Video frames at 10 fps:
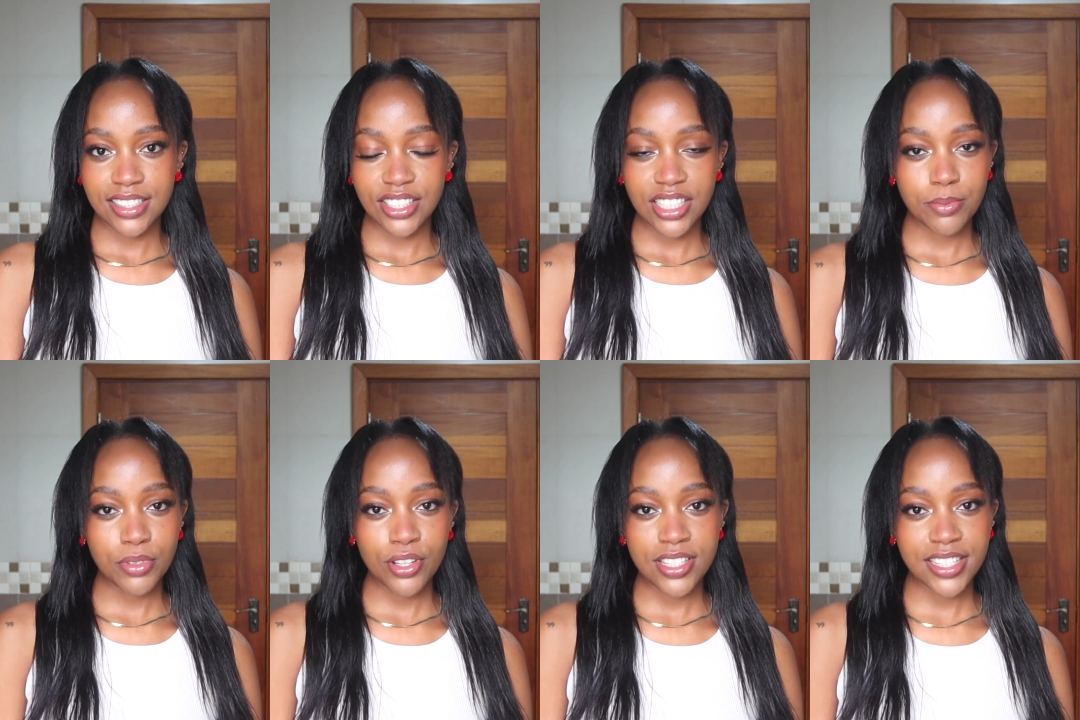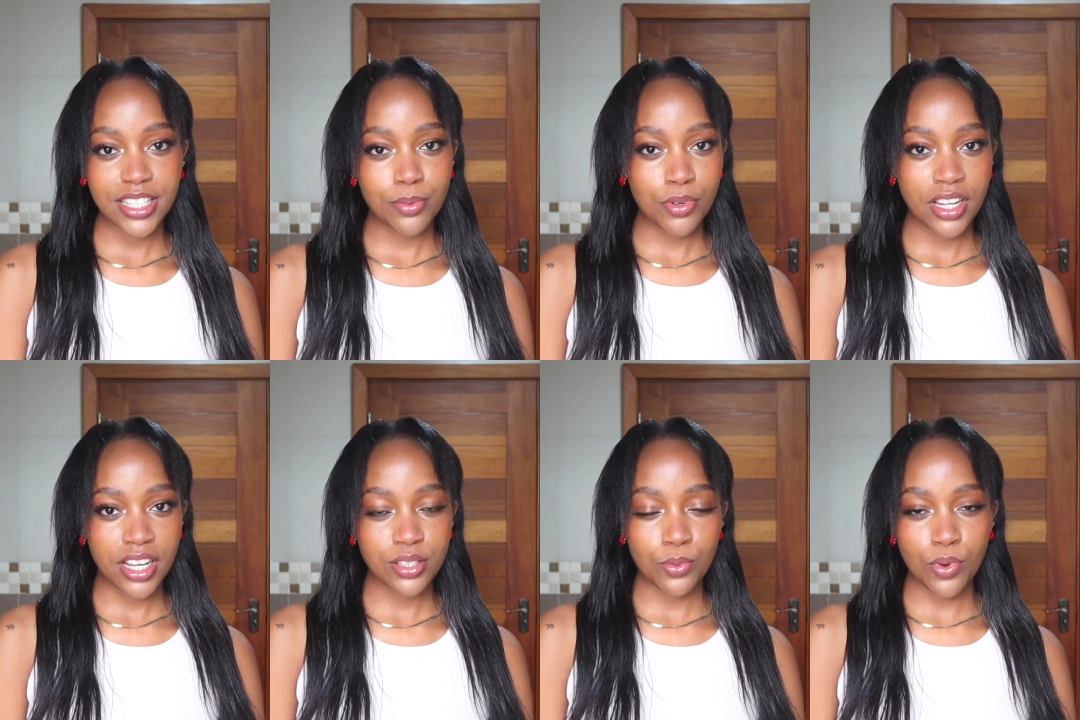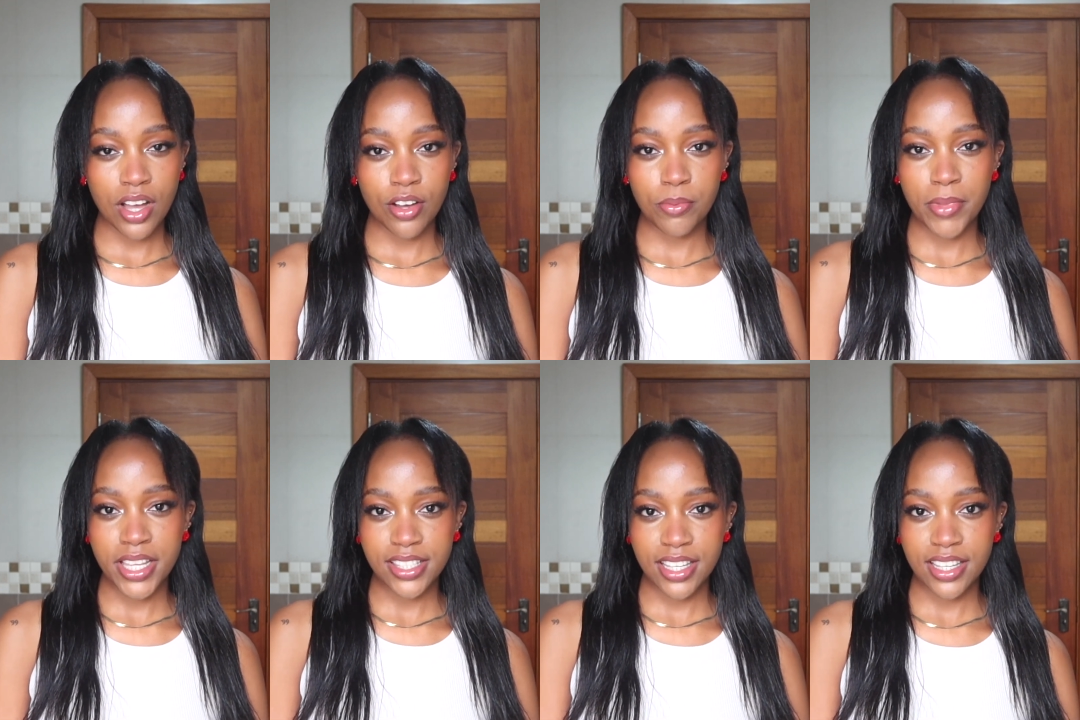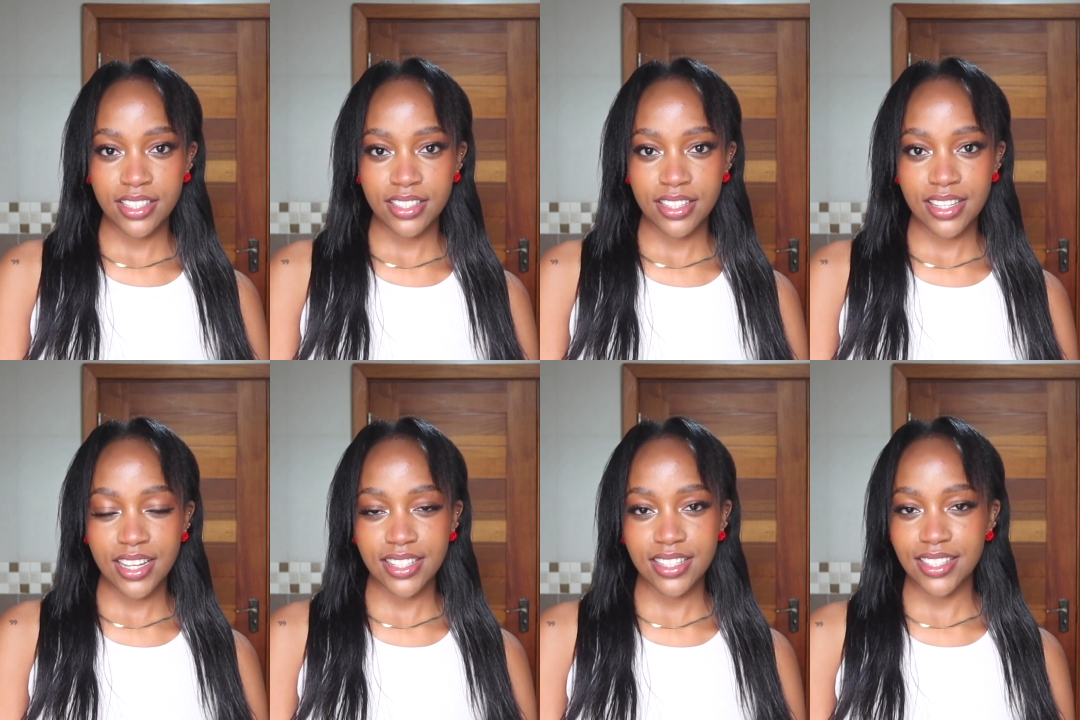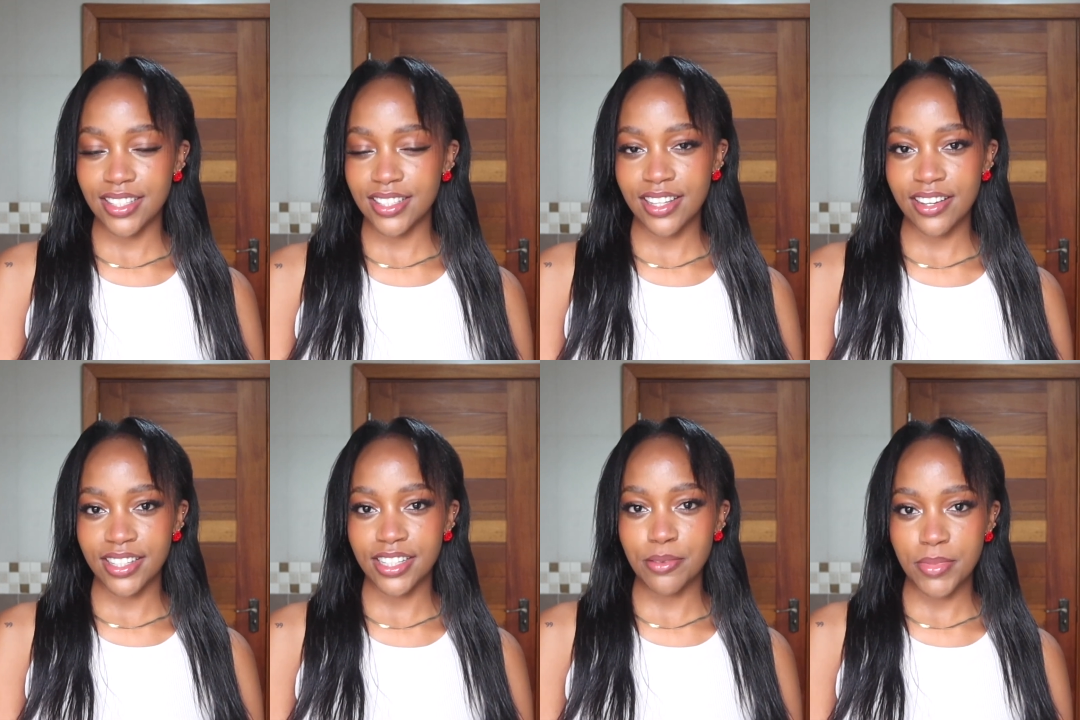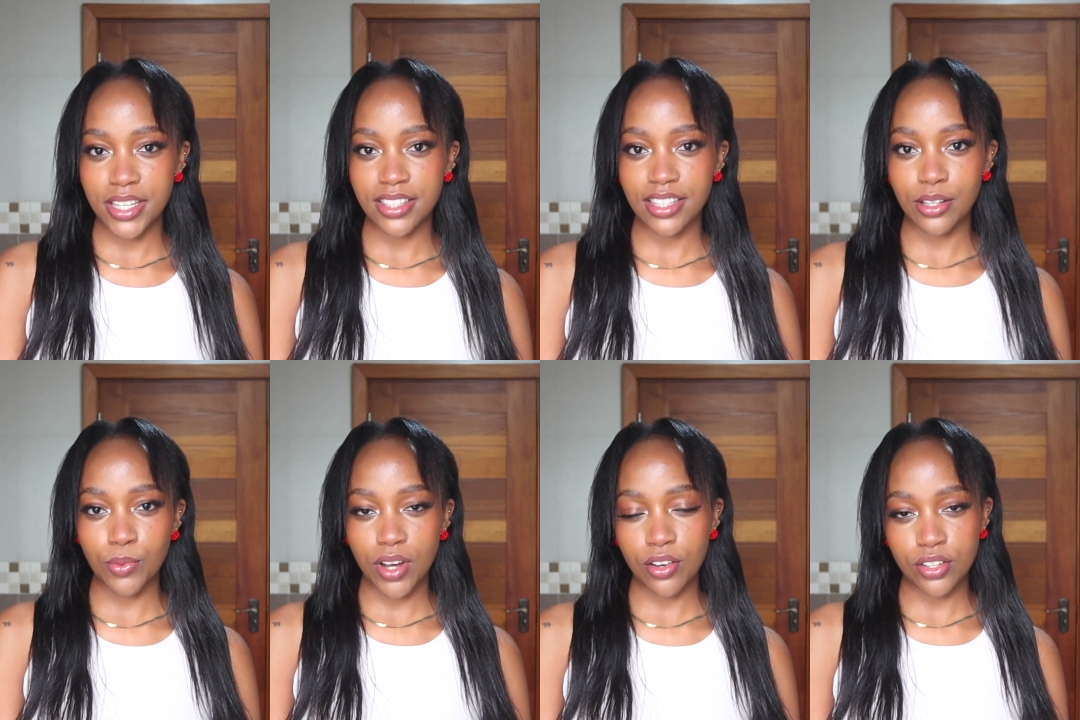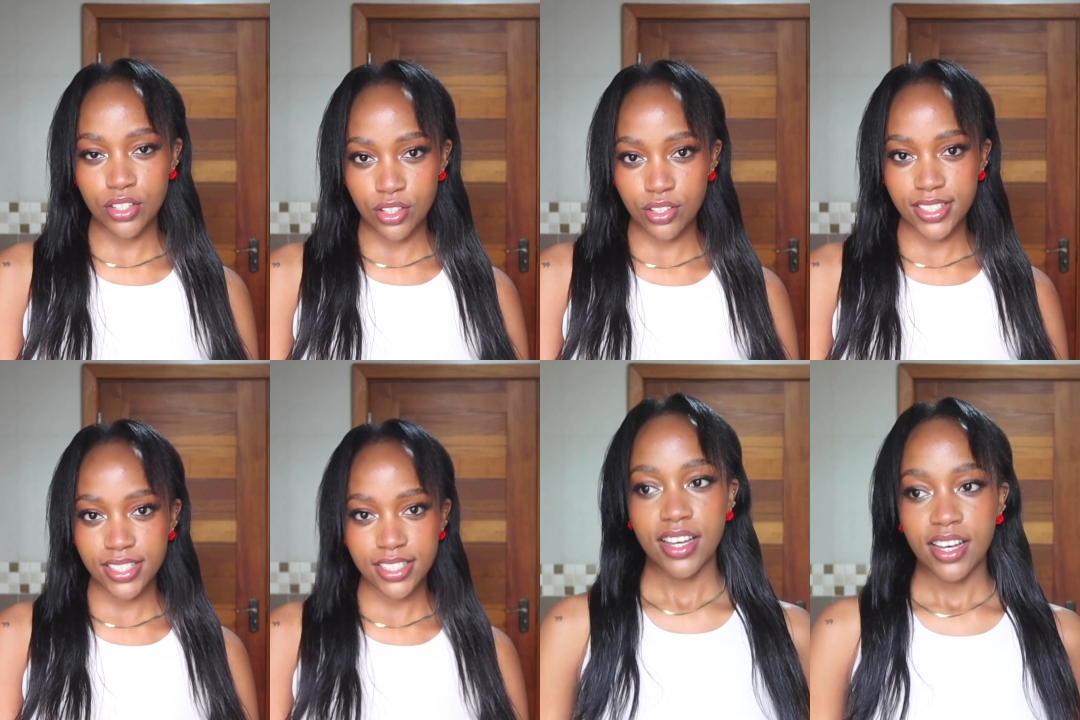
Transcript: just because these products work on my skin doesn't necessarily mean they'll work on yours.